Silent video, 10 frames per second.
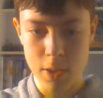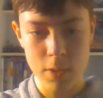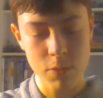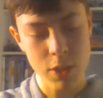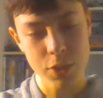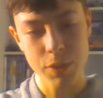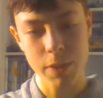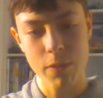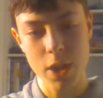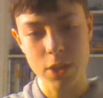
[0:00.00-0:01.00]
in
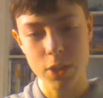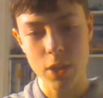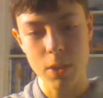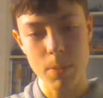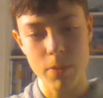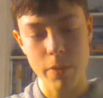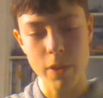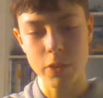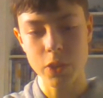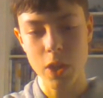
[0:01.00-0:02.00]
France for the first time in a
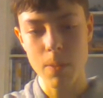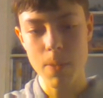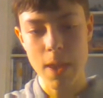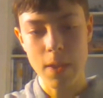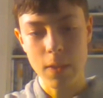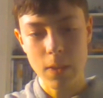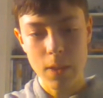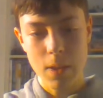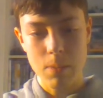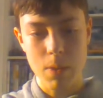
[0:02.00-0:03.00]
very long time,
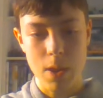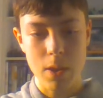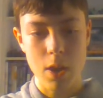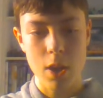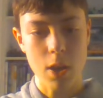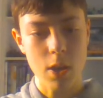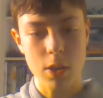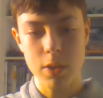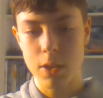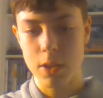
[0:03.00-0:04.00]
when
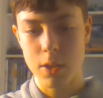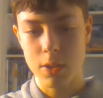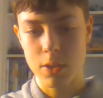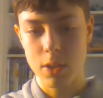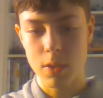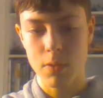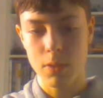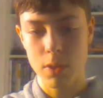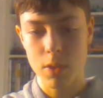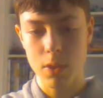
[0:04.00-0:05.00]
Caen is
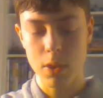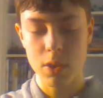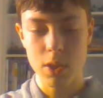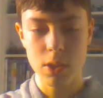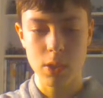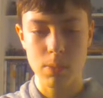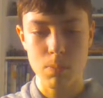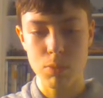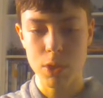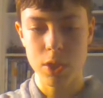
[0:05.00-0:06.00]
fully united
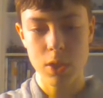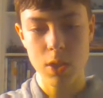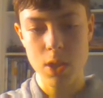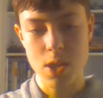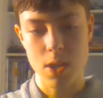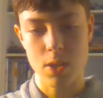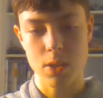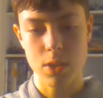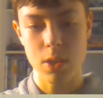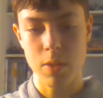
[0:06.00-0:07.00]
and Brittany
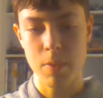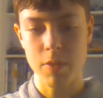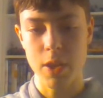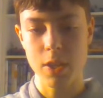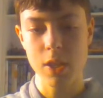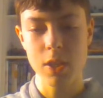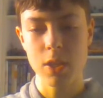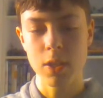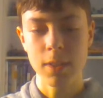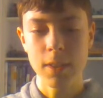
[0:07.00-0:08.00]
is
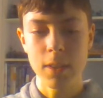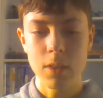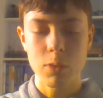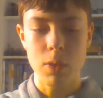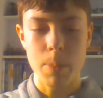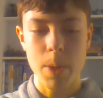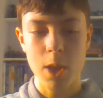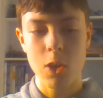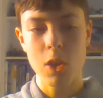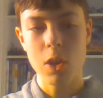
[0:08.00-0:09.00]
liberated from
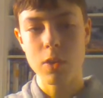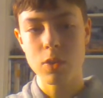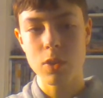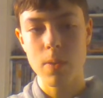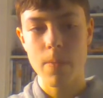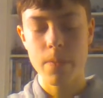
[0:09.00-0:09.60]
England,